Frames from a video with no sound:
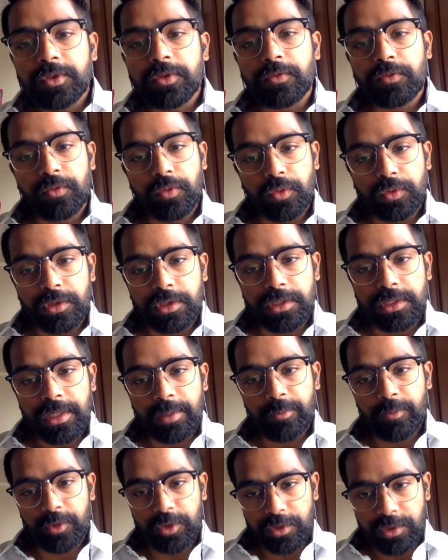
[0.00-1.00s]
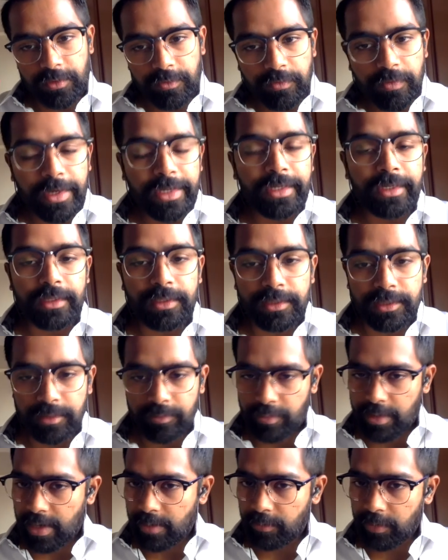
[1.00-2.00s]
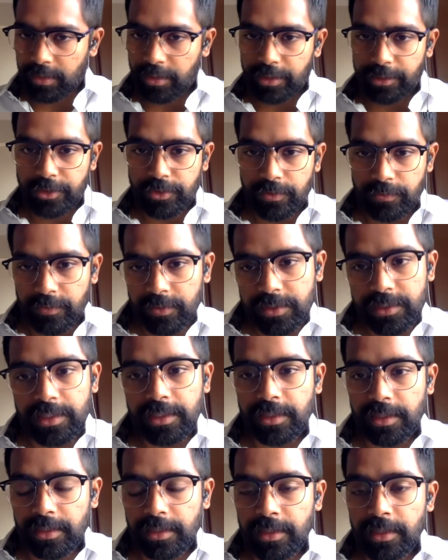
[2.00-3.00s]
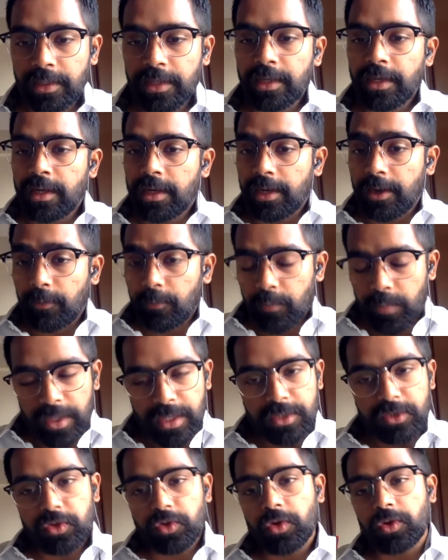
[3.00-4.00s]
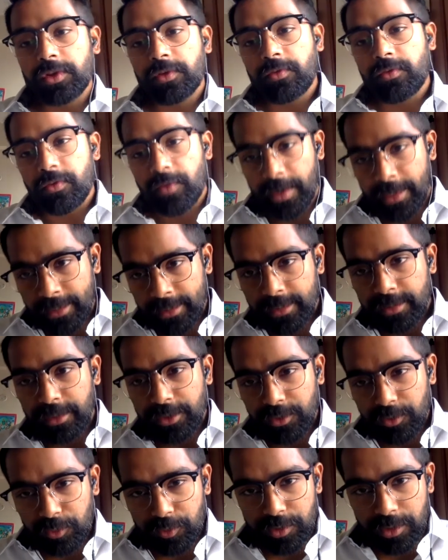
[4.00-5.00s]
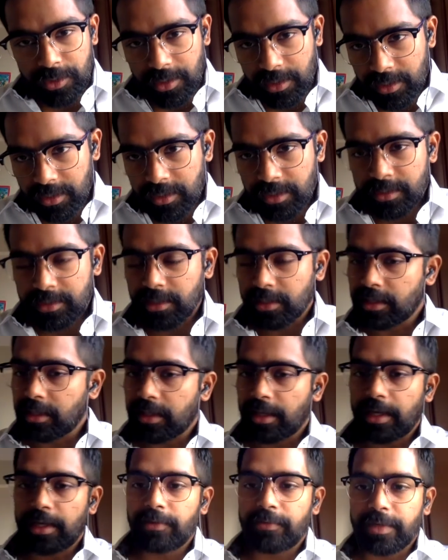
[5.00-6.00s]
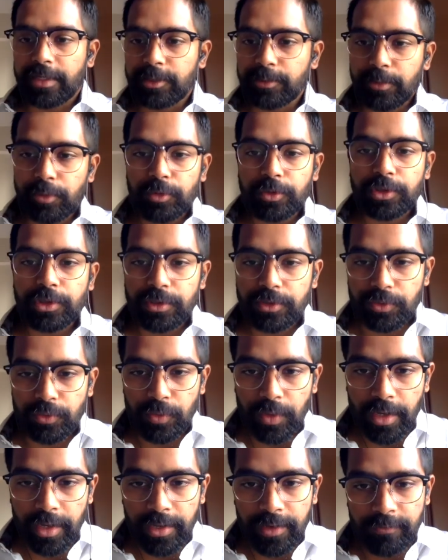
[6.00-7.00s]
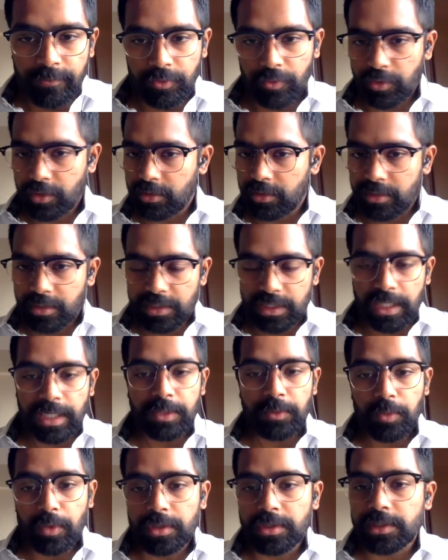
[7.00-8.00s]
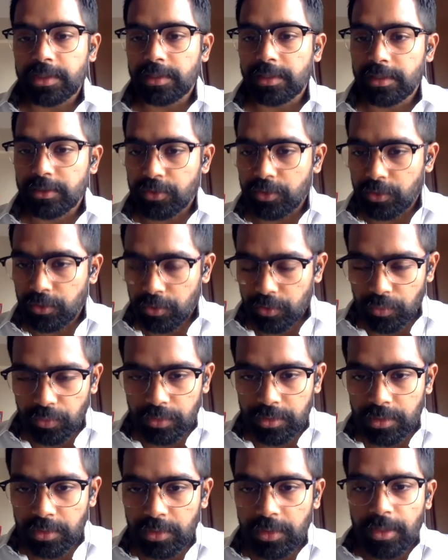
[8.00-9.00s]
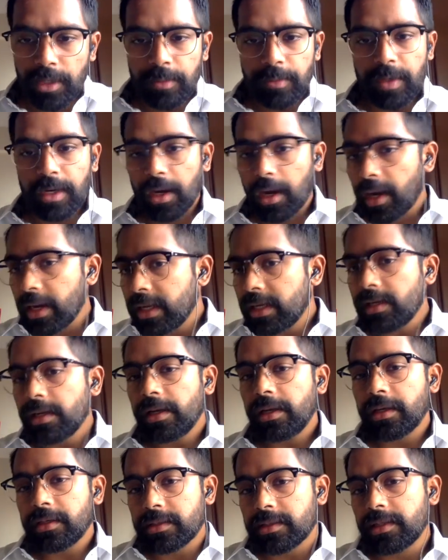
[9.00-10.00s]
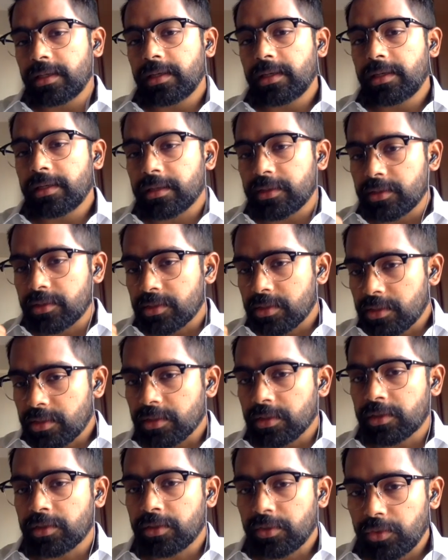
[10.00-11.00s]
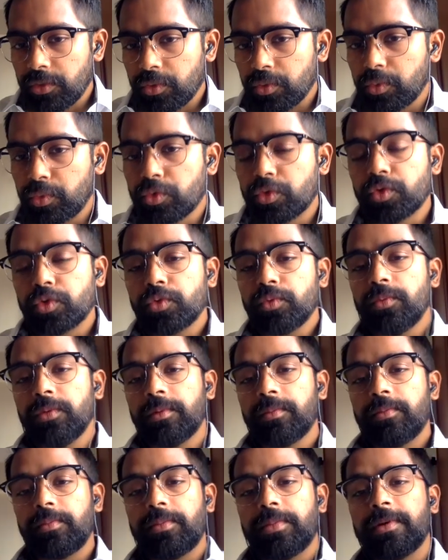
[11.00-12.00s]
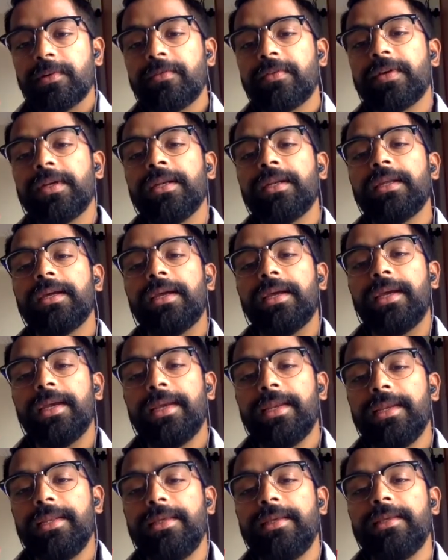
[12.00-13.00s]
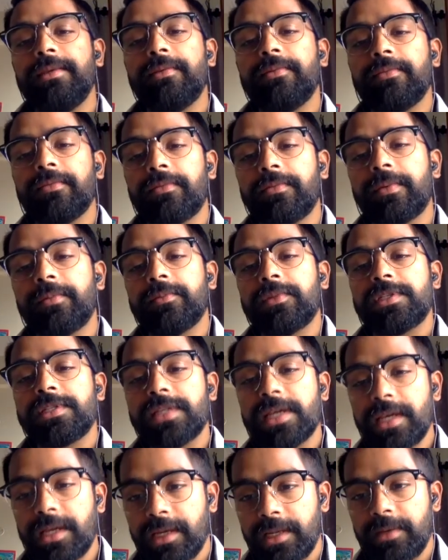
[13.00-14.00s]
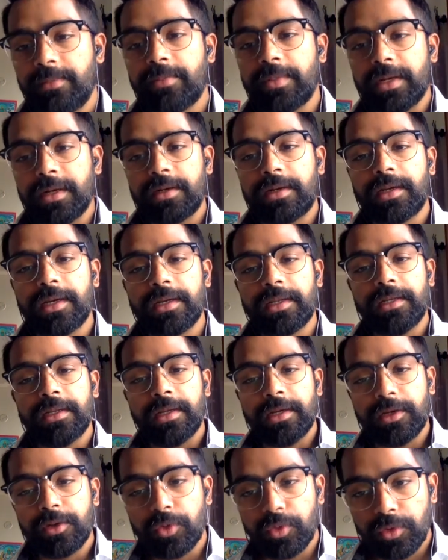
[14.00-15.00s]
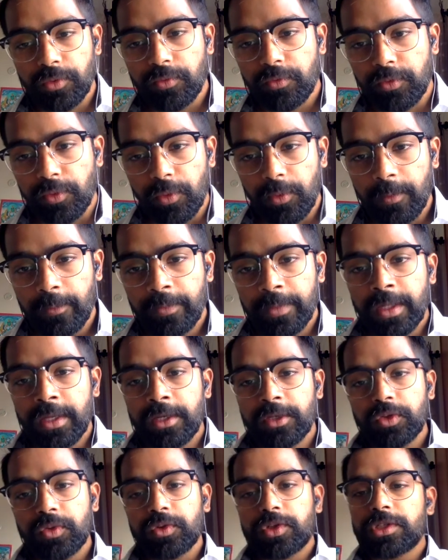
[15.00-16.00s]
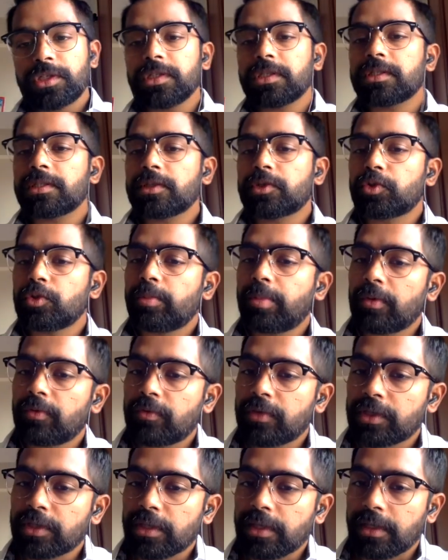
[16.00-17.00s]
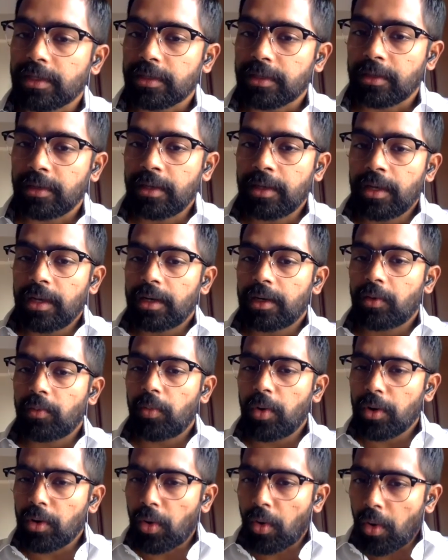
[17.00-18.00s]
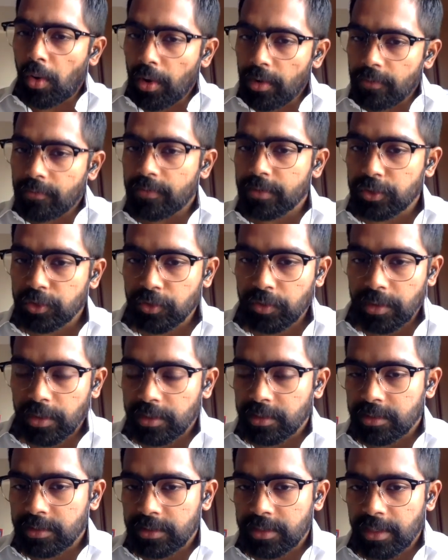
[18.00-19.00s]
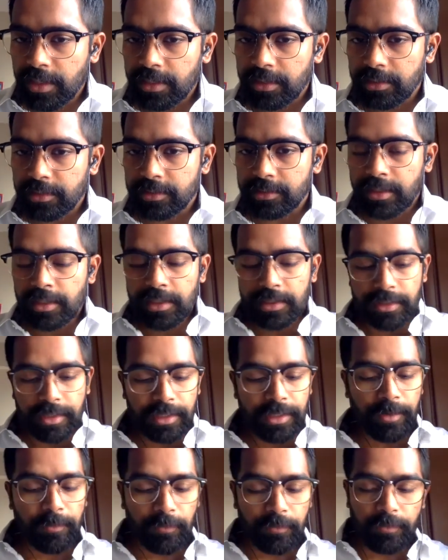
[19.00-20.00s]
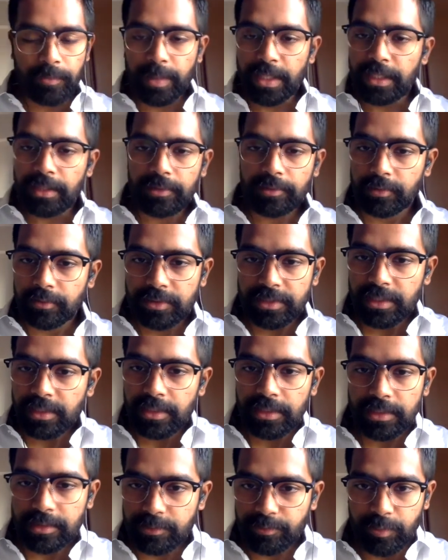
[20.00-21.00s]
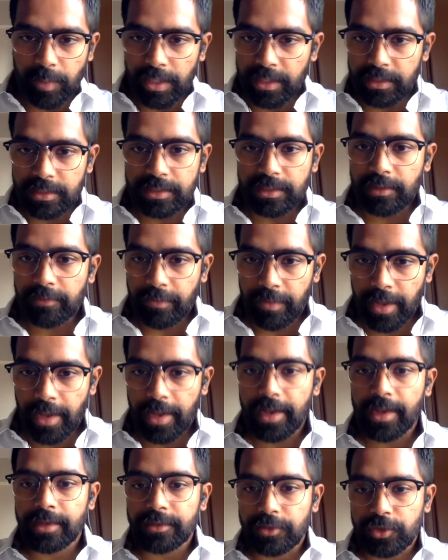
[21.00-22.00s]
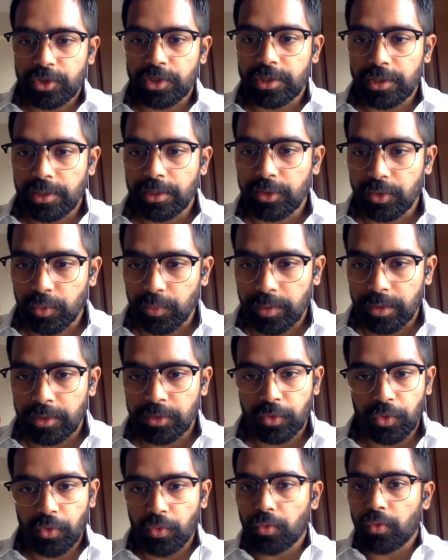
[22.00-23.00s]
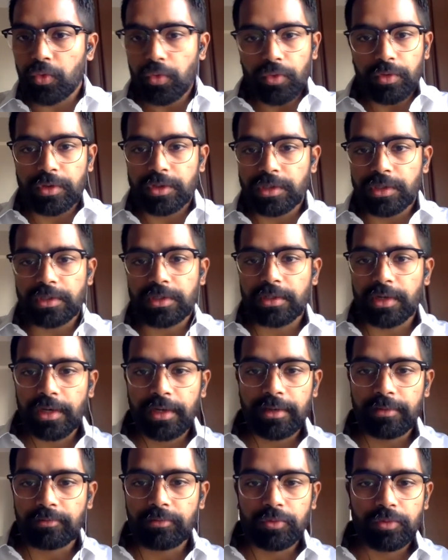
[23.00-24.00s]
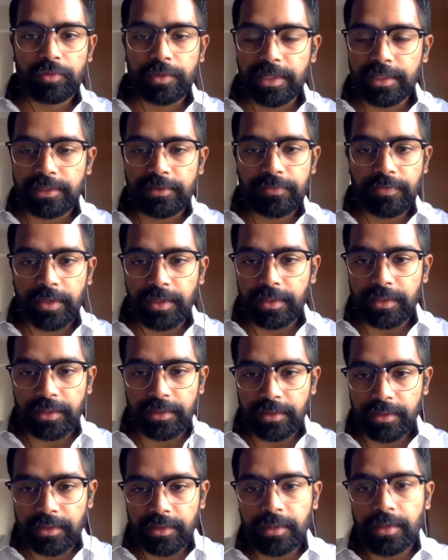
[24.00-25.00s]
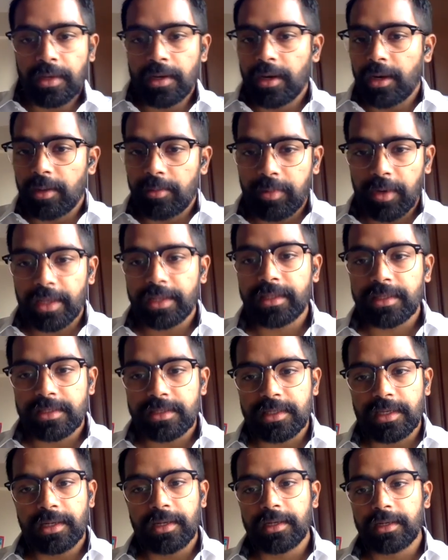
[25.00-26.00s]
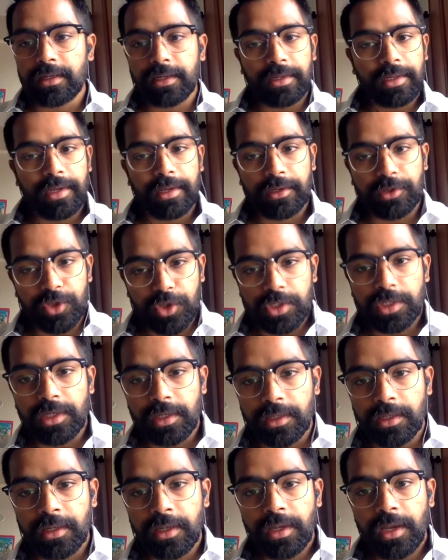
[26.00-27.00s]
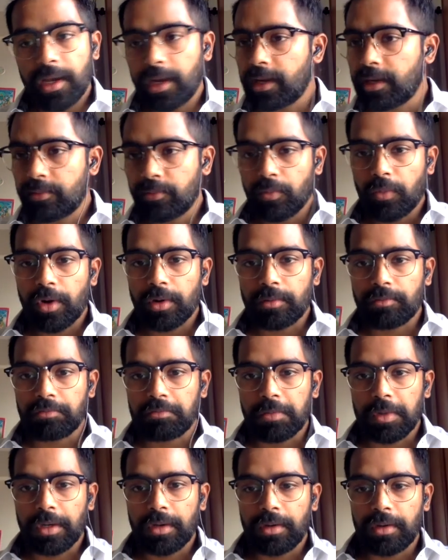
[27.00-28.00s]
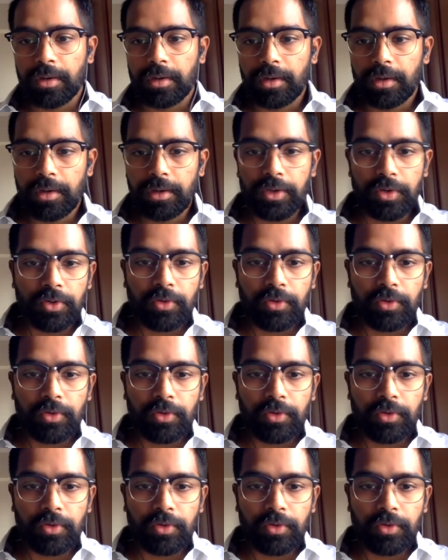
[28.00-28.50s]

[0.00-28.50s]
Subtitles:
the fourth step, which is a final step, application of a sealant. Now, based on the final use case and the kind of exposures you have, you can decide what sealants to use. But ideally, a sealant is just used to prevent any from staining penetrating into the floor. So it's just a superficial layer. Now what all of us should understand is there are many, the sealant by itself has a sheen to it. So you could just do densifying and then apply the sealant and get a sheen. And what a